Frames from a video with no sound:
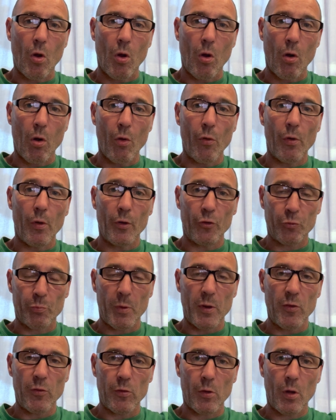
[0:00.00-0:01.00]
on a
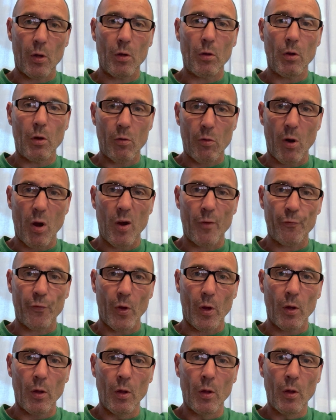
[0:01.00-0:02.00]
Sprinter
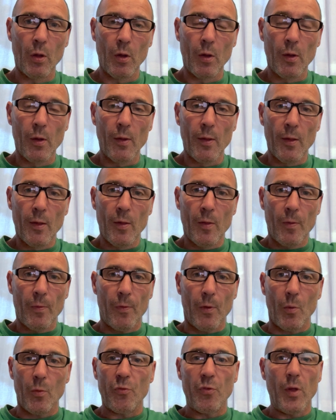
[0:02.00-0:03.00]
Crafter
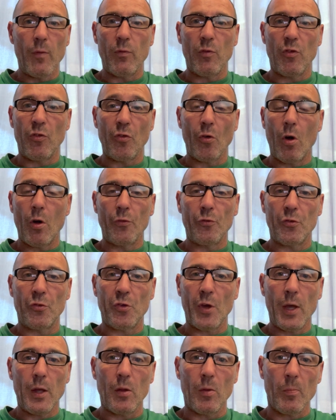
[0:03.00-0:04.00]
that was never designed to
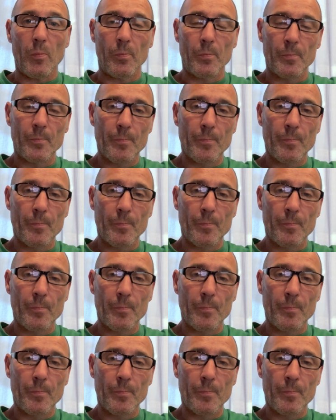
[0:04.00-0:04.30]
take them.